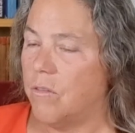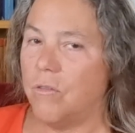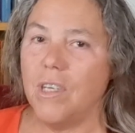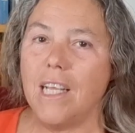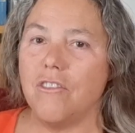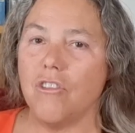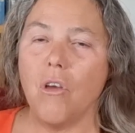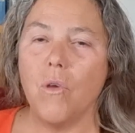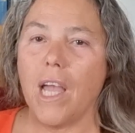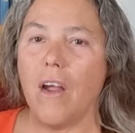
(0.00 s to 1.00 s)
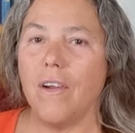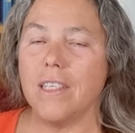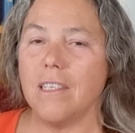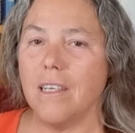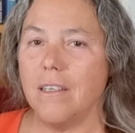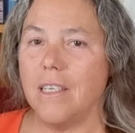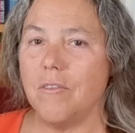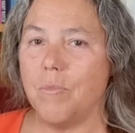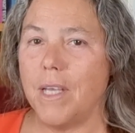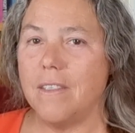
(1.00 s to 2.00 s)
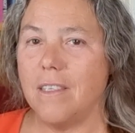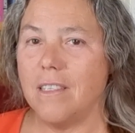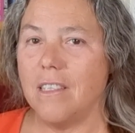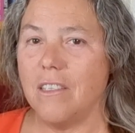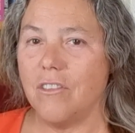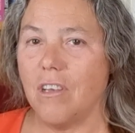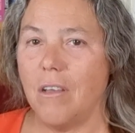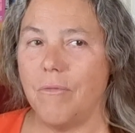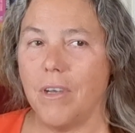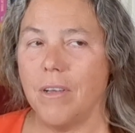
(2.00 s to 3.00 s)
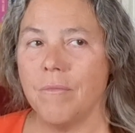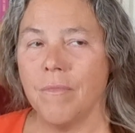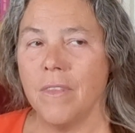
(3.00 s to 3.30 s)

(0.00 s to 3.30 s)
Thorn has no character. He's basically a cipher.